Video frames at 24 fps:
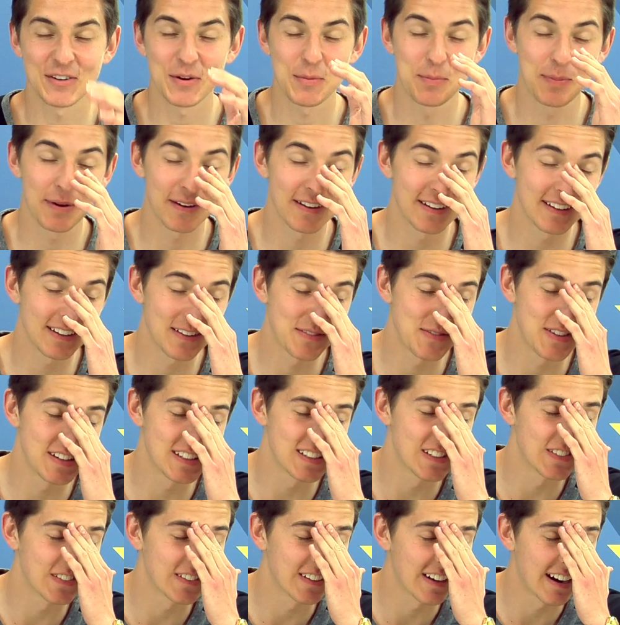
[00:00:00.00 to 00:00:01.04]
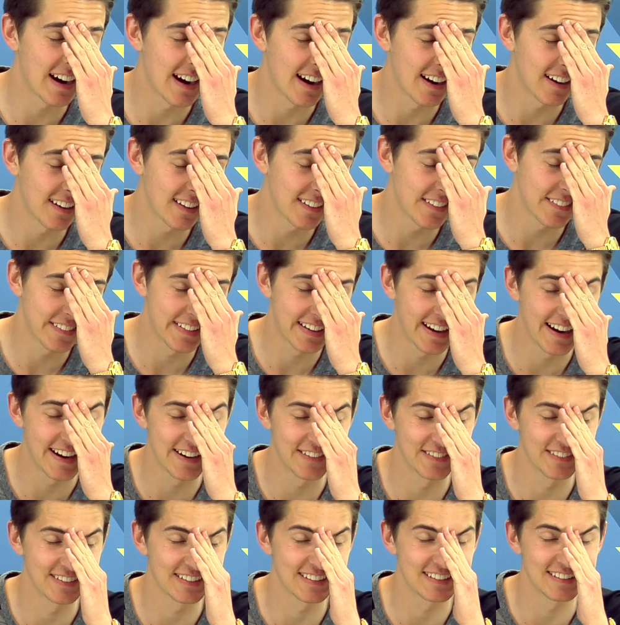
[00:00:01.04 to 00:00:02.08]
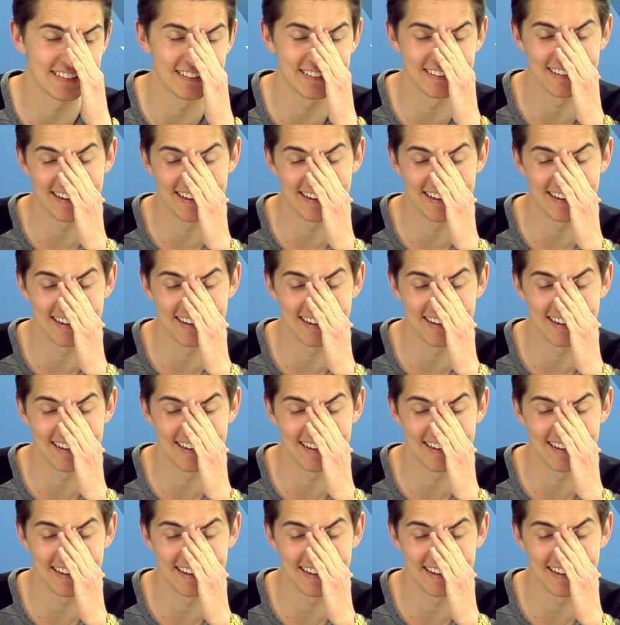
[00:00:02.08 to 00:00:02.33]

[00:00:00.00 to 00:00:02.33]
for burning a piece of her hair? I mean, anyone could do